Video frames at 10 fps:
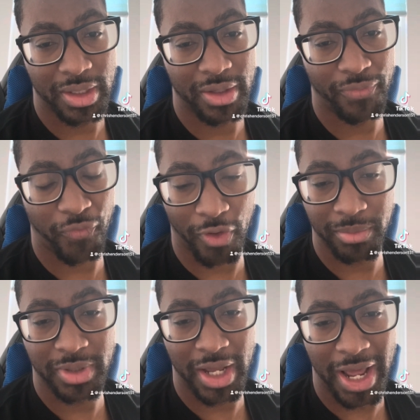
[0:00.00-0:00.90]

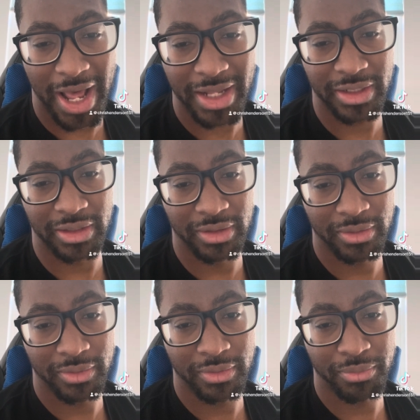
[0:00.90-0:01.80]
from the holly
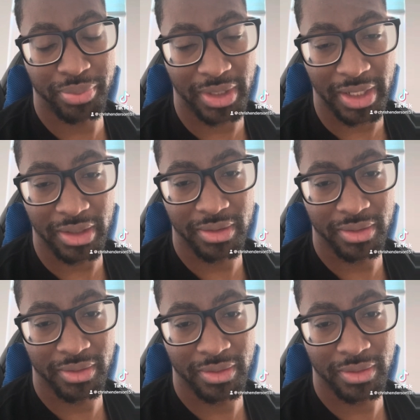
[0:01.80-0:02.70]
plant,
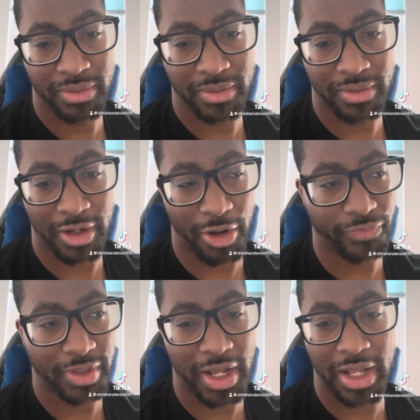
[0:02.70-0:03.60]
off
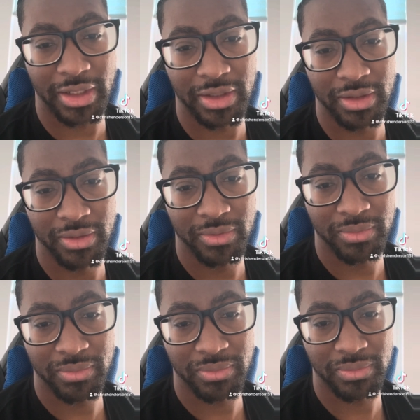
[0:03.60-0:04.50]
the holly
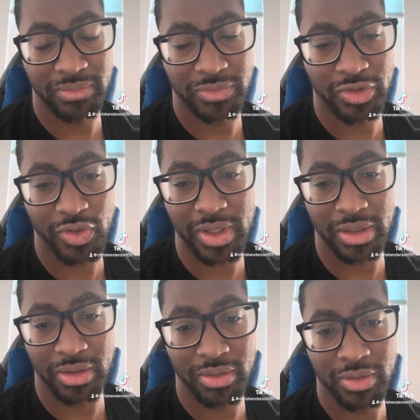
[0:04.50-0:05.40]

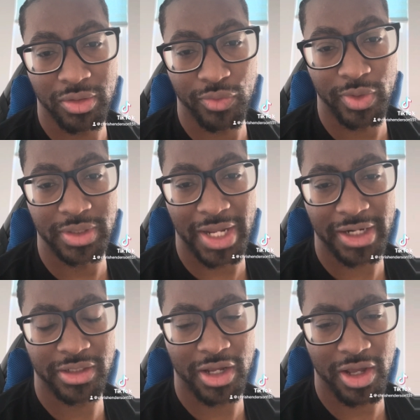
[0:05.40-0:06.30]
tree. Well, it's
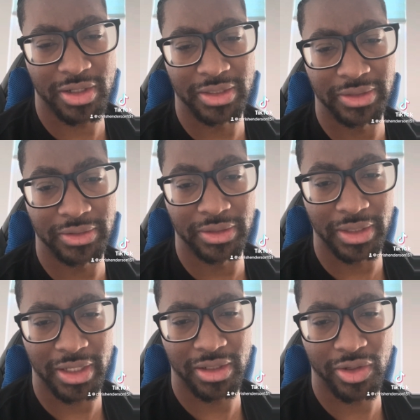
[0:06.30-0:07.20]
actually called a
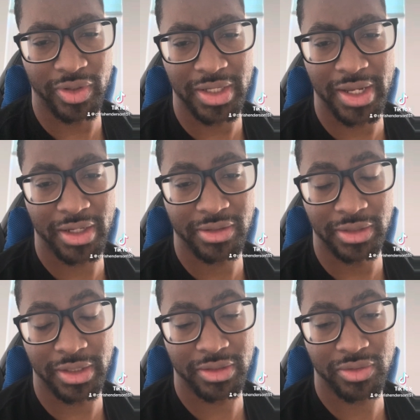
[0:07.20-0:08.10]
LLEX,
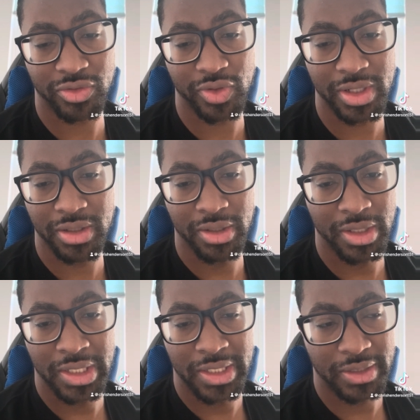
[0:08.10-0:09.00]
lynx tree,
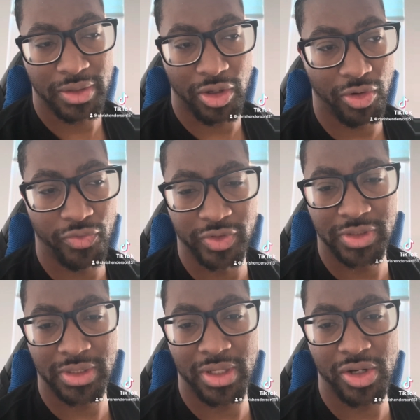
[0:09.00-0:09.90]
over
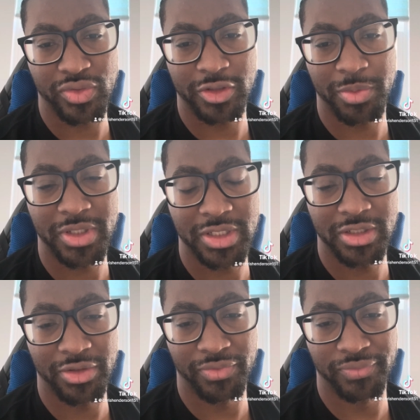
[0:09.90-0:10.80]
600 species
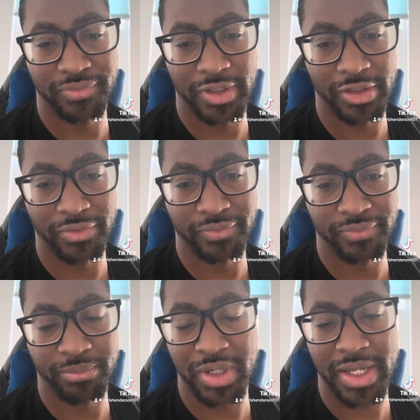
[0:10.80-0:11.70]
of
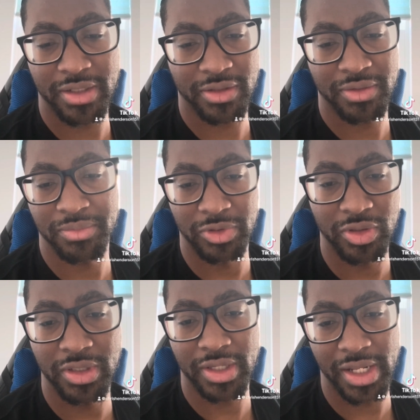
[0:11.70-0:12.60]
plants. You
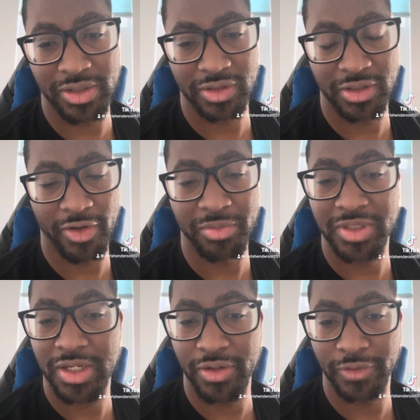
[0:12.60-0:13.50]
can look at that yourself, but
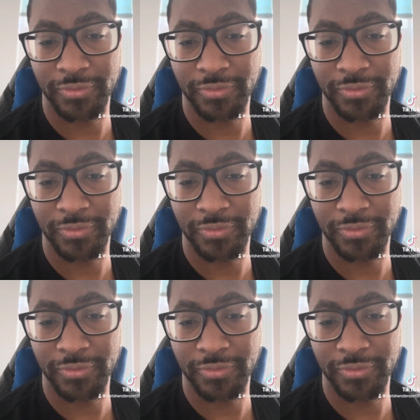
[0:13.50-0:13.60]
still.